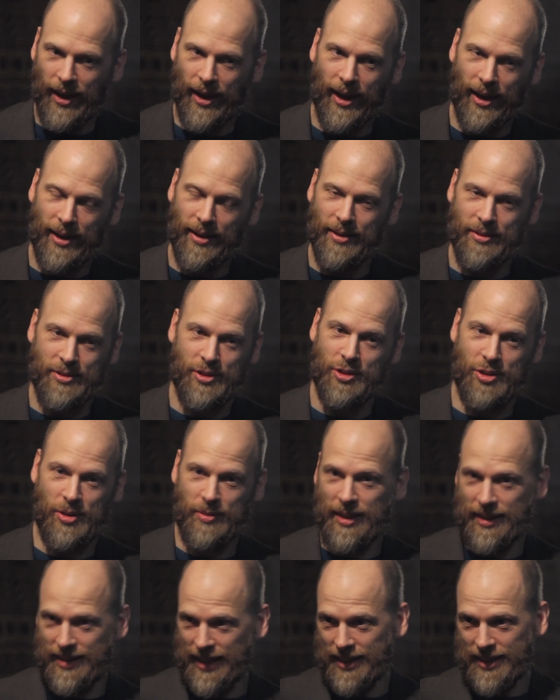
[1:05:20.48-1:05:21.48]
And so
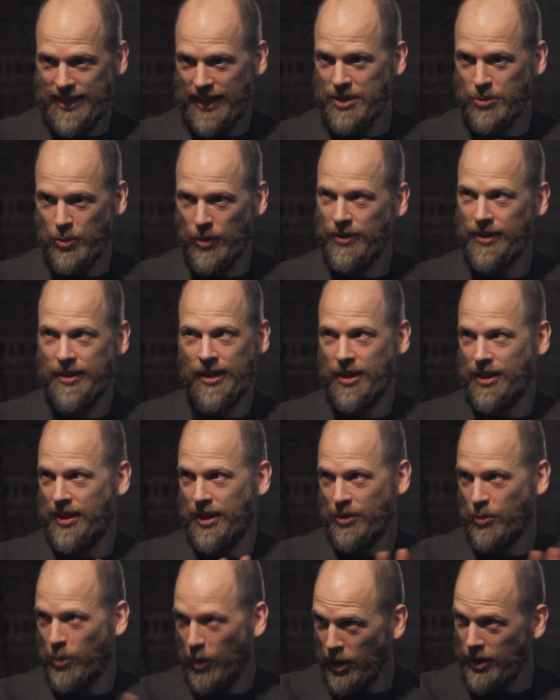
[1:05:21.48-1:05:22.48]
that's one thing,
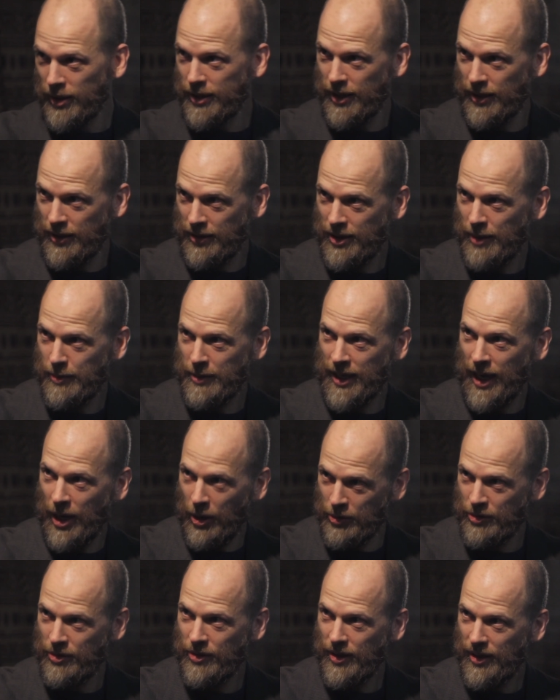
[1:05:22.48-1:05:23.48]
the quality coming
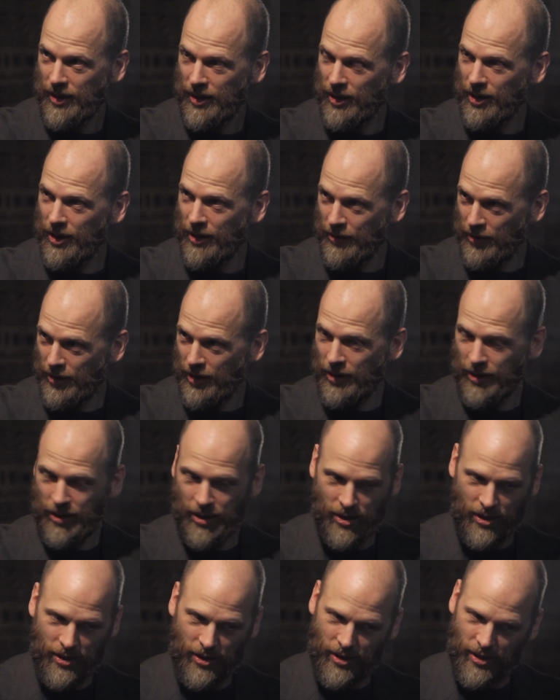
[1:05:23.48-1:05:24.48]
out
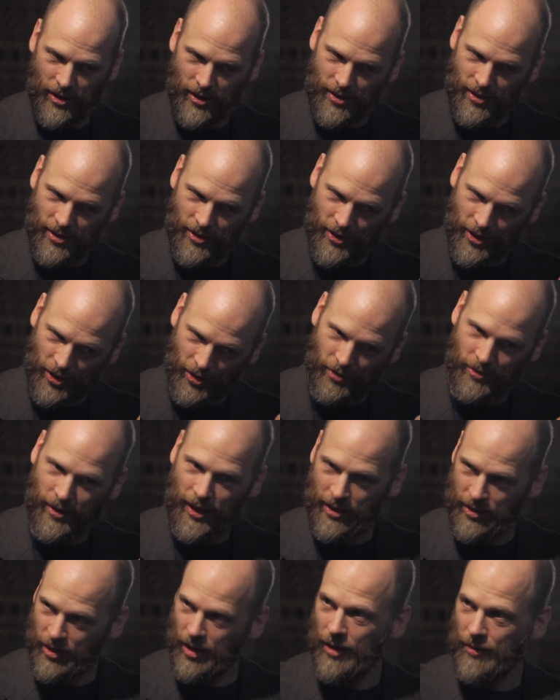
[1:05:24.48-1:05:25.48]
on the other
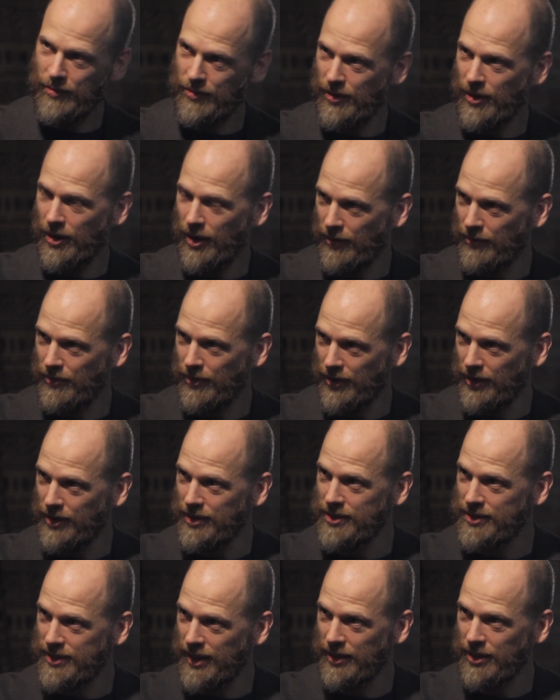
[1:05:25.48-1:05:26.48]
end of
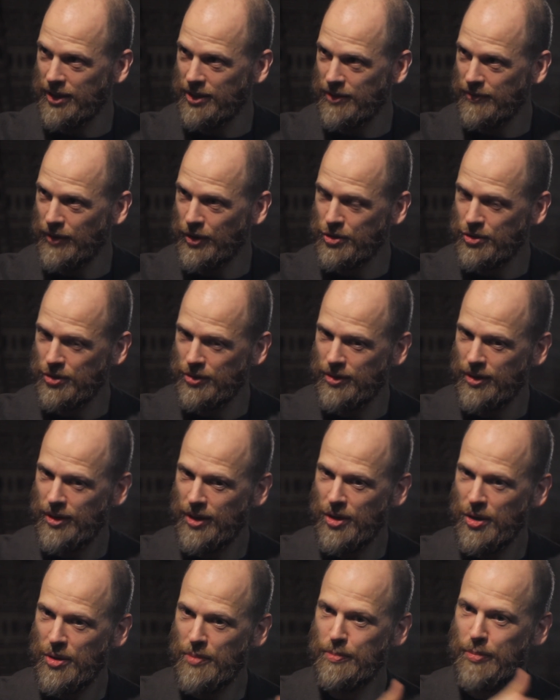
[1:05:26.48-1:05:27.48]
state intervention,
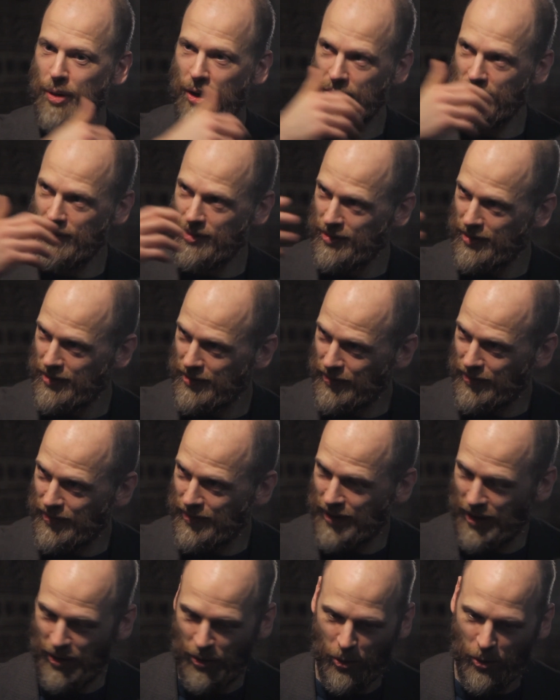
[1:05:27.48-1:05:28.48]
but
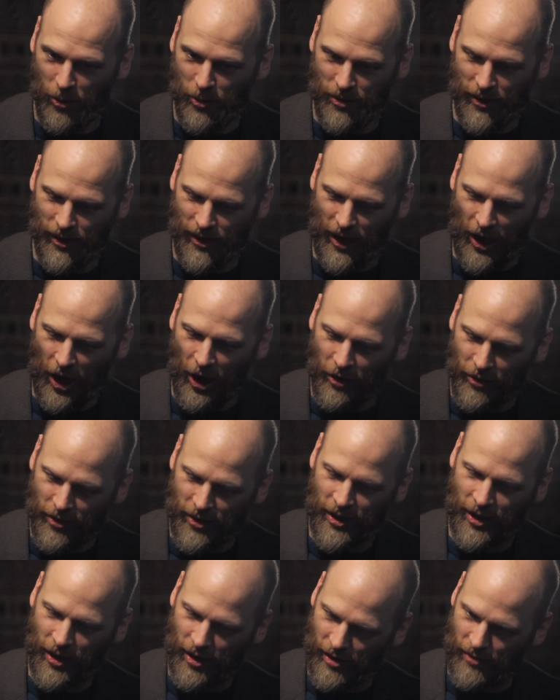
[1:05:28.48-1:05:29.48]
the whole
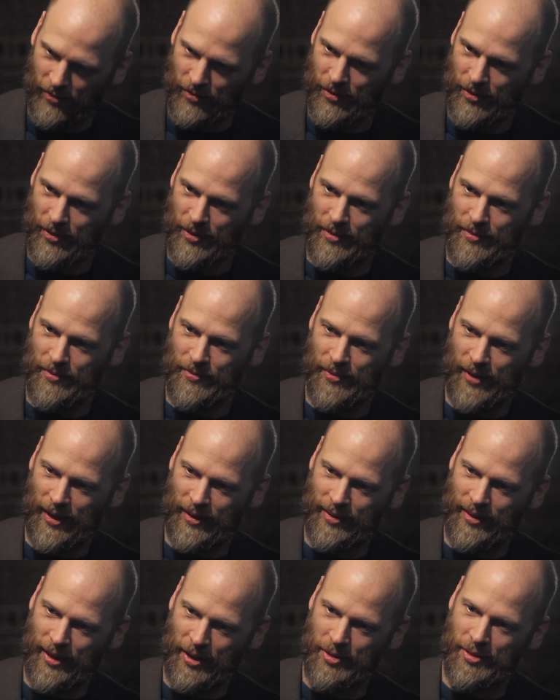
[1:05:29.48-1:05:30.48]
irony of
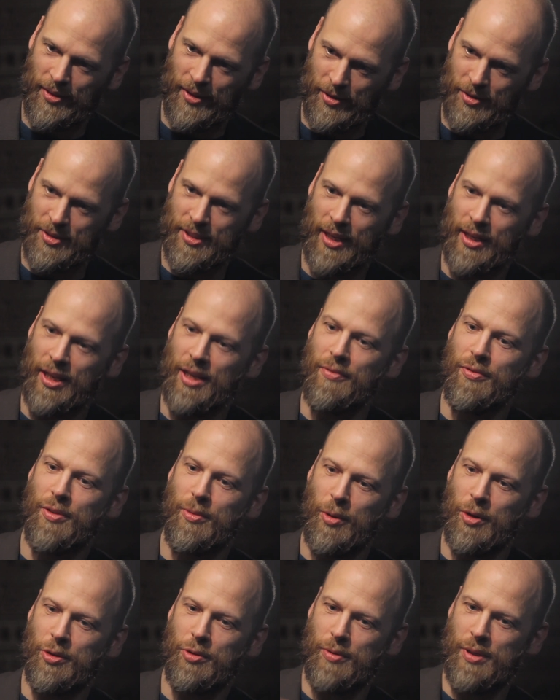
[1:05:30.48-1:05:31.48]
that they're saying if
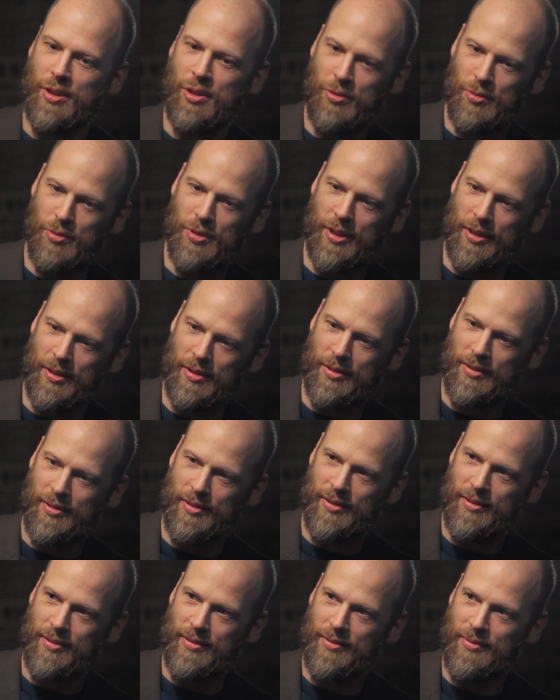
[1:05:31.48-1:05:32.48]
you want to reduce it,
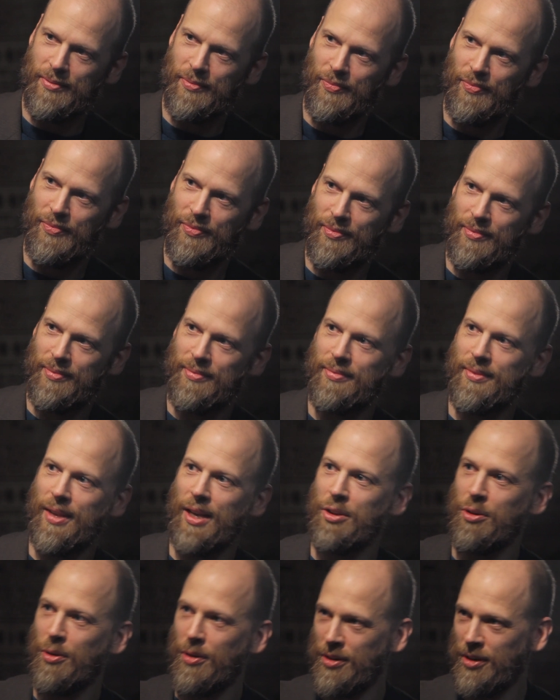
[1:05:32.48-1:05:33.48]

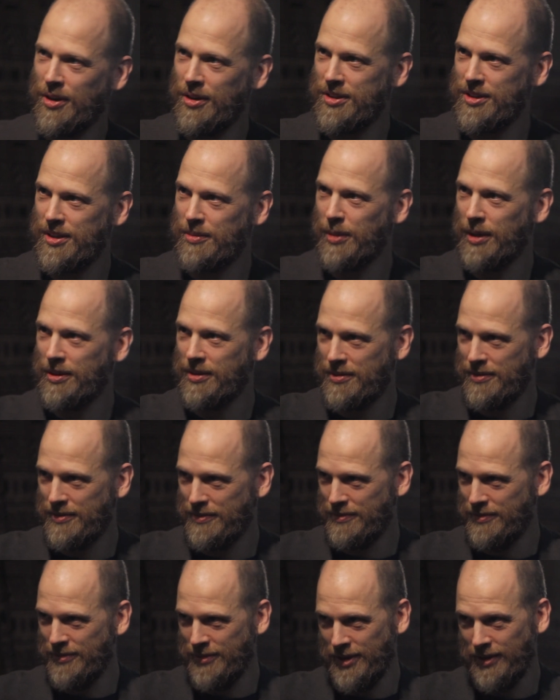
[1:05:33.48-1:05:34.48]
then you're a Nazi, but
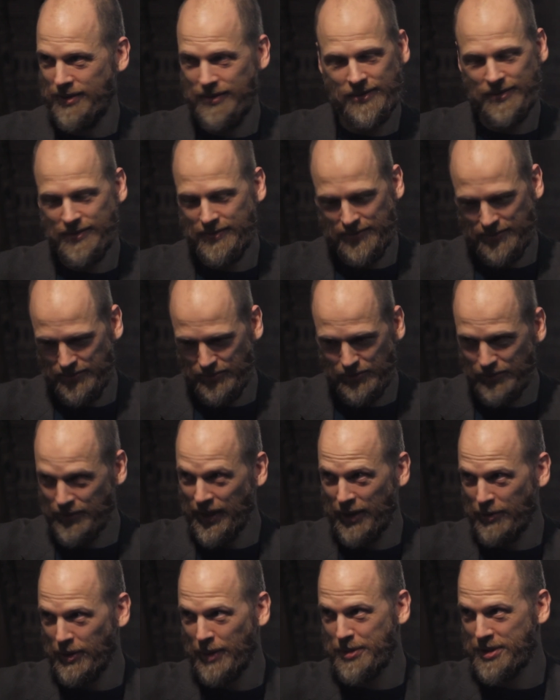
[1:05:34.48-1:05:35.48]
not,
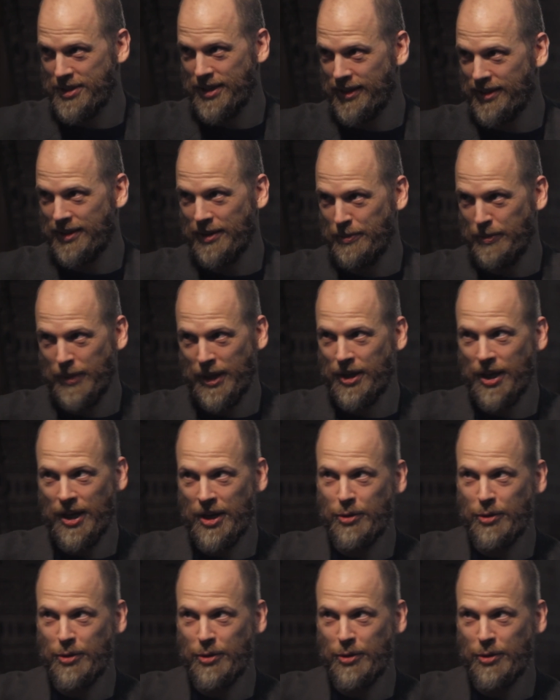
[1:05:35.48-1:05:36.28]
they represent a big